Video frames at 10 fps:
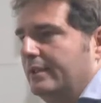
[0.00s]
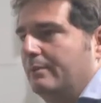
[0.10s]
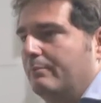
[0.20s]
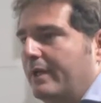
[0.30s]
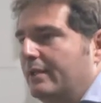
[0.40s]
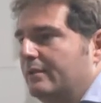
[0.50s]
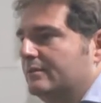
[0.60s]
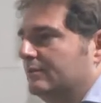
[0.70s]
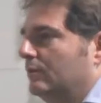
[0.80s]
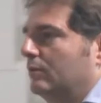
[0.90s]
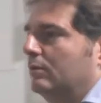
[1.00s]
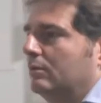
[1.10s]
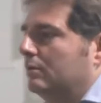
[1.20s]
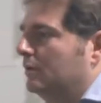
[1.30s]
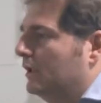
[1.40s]
impellers
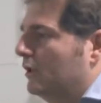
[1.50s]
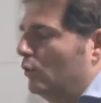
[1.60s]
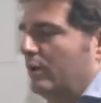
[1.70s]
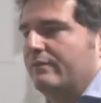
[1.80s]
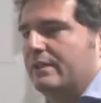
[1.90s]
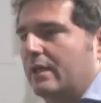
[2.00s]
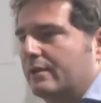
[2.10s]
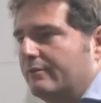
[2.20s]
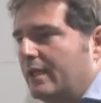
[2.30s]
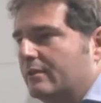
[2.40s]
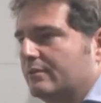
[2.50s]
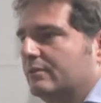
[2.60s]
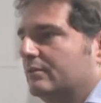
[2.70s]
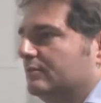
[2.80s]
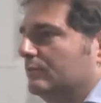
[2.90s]
or wave tank
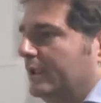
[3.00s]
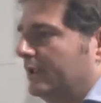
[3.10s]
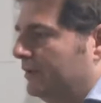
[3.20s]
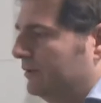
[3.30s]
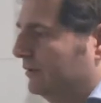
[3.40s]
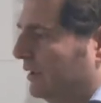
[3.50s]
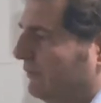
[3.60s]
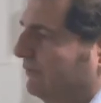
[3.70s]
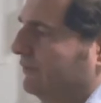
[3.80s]
reactors where you have